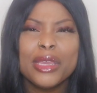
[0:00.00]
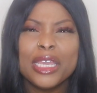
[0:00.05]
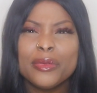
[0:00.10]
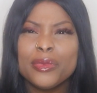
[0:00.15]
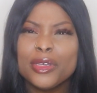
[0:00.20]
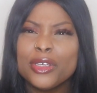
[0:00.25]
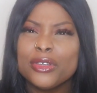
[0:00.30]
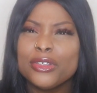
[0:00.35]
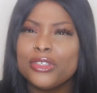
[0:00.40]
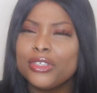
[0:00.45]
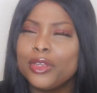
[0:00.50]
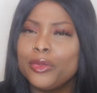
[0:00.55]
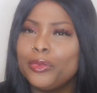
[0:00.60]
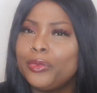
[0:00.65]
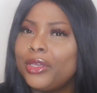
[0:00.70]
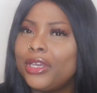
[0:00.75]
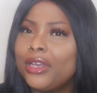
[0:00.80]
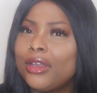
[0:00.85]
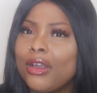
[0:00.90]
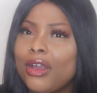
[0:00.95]
maybe you shouldn't
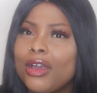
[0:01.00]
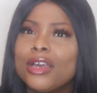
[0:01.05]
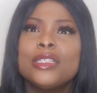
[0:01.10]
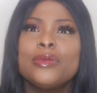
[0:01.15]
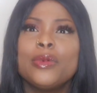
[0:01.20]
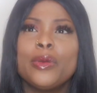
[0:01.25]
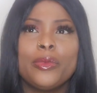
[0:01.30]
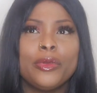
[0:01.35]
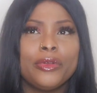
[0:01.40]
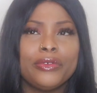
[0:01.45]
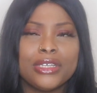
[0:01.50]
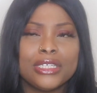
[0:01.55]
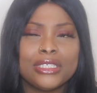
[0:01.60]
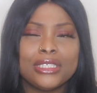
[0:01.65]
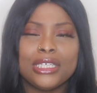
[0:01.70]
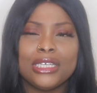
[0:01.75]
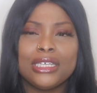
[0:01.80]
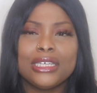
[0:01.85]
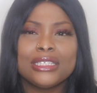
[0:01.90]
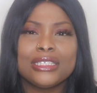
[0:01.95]
be a cast member, Reese,
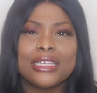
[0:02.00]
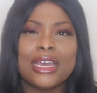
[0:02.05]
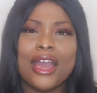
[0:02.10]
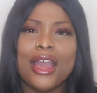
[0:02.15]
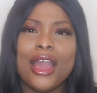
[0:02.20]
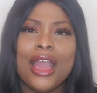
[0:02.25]
because